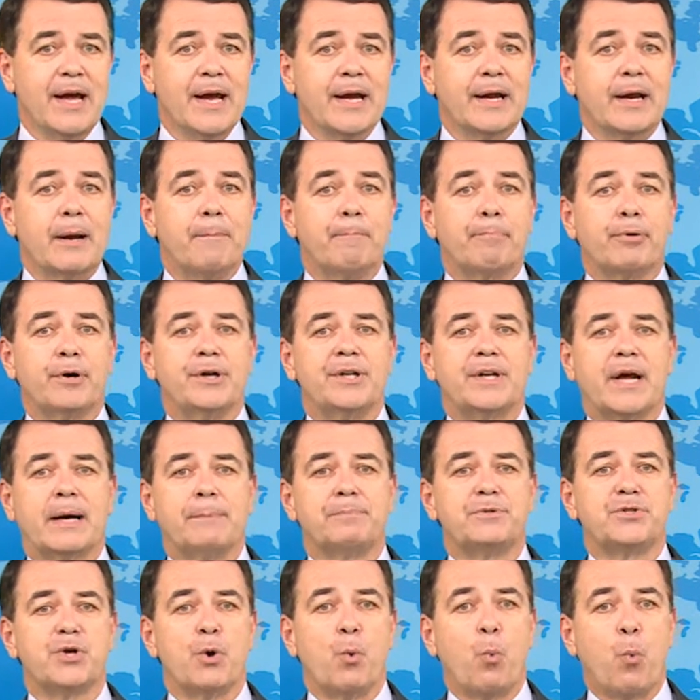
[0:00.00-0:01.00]
can print
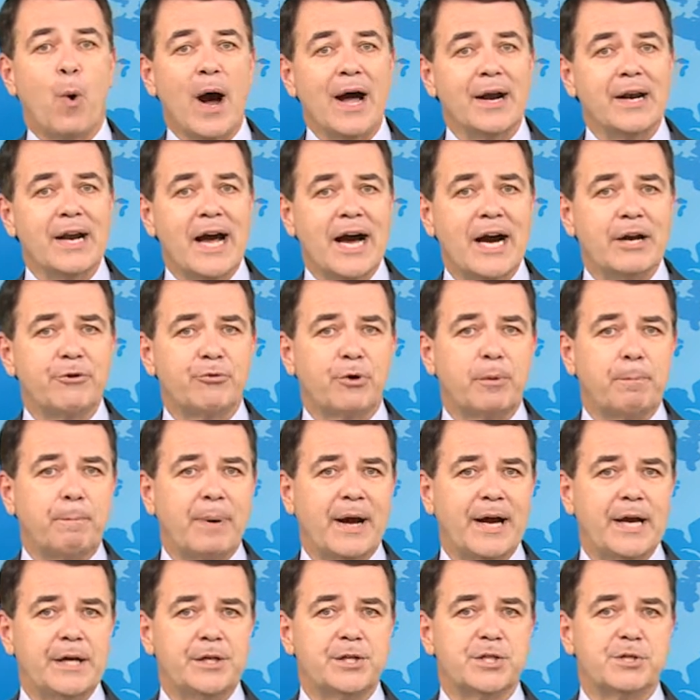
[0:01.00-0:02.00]
up to 100
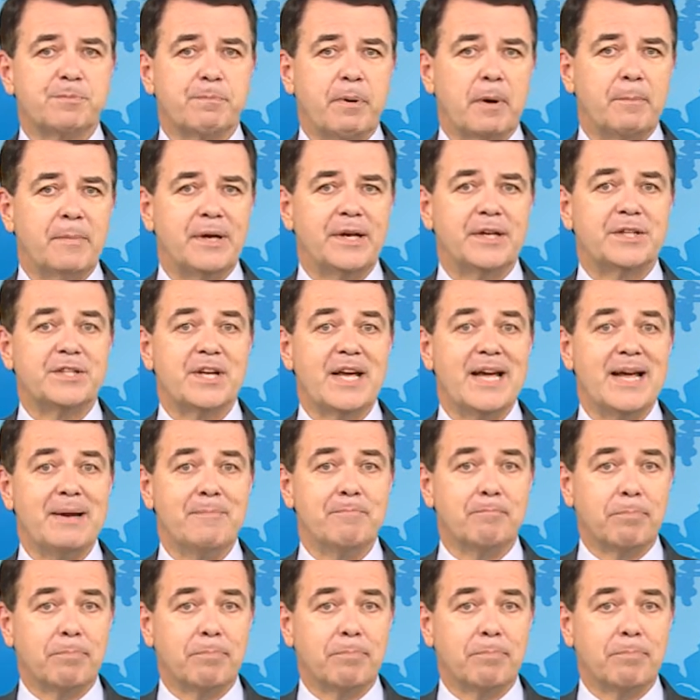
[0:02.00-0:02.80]
pages per minute in